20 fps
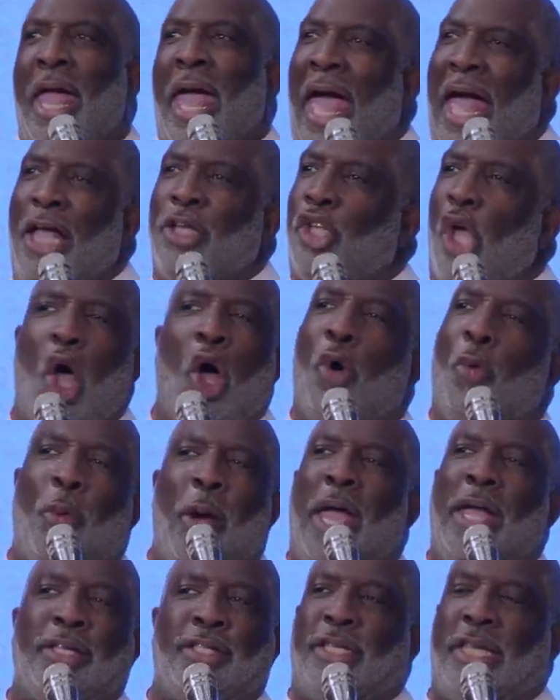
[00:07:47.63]
has
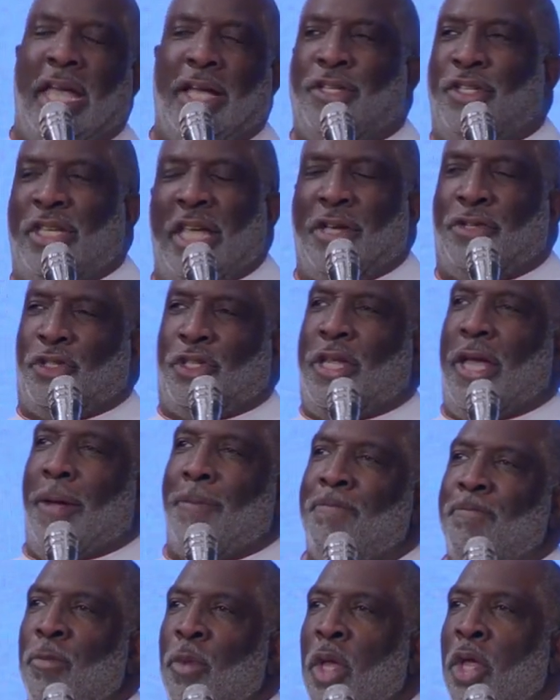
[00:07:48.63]
always existed.
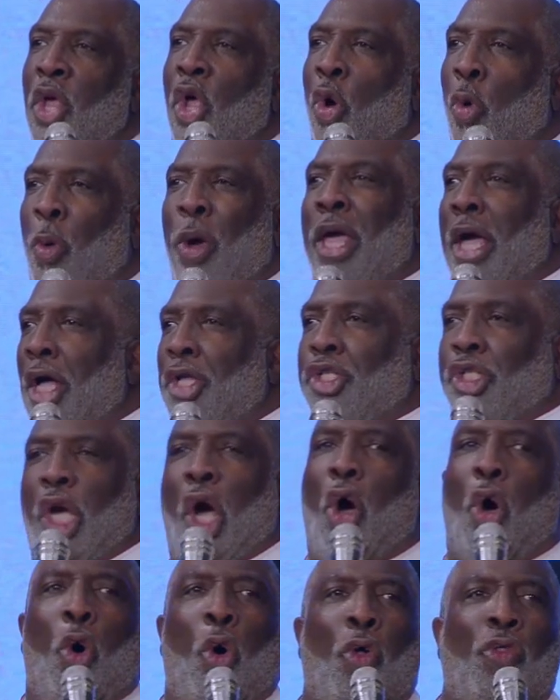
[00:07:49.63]
We are
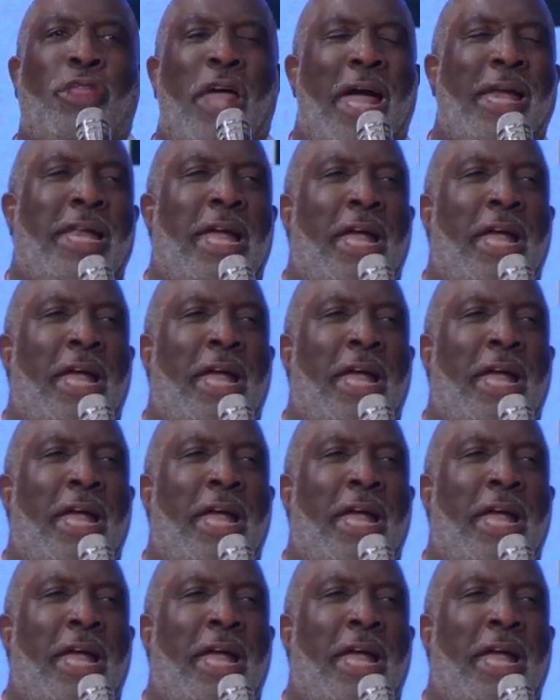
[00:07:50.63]
told that